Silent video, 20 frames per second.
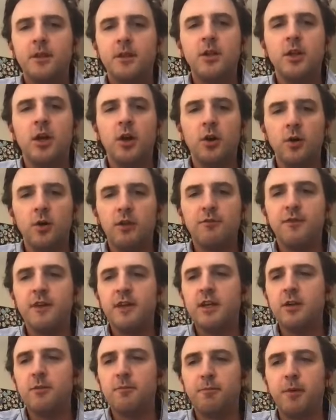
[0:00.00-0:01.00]
you know, if
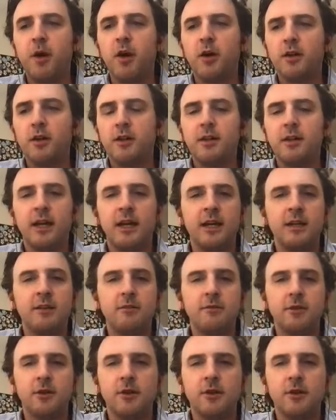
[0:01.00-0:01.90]
it could bark at,